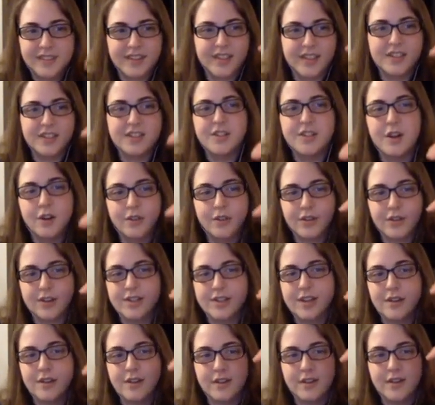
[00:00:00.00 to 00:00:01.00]
Each
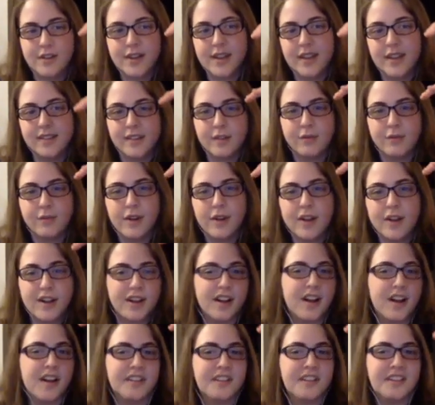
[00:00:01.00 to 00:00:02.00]
overtone is a
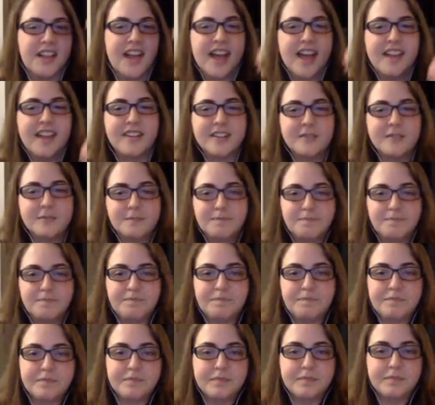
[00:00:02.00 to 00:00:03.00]
rung on the ladder.
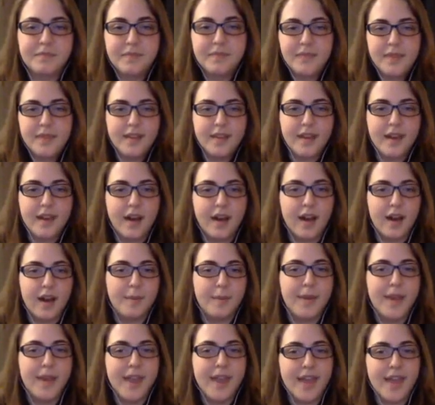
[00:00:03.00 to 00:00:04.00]

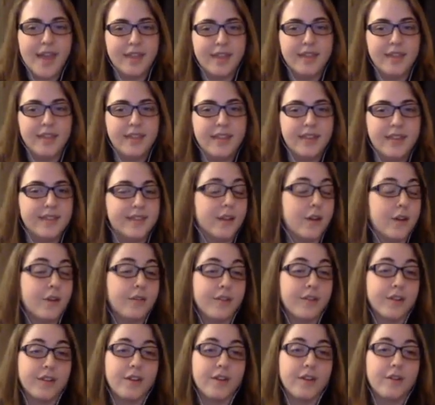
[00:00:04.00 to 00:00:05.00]
And these
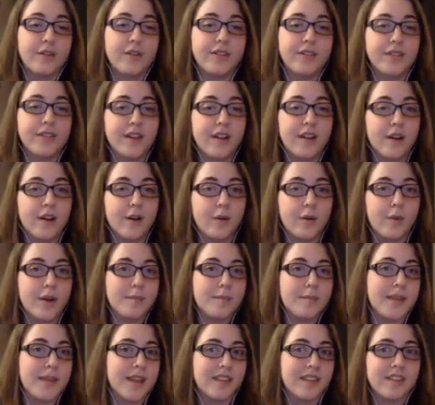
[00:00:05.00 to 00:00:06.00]
overtones are
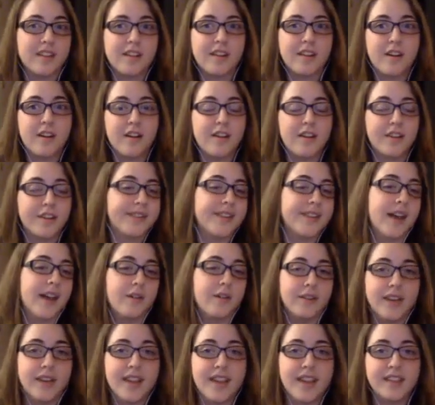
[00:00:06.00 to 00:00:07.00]
what make the call
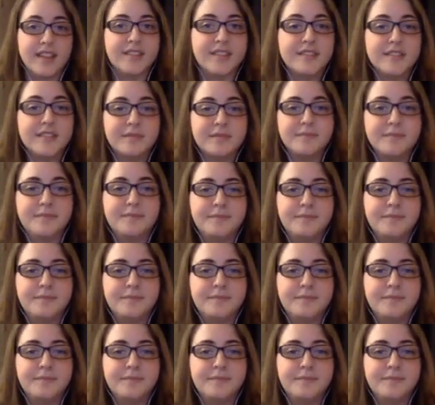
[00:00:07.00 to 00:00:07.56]
sound nasal.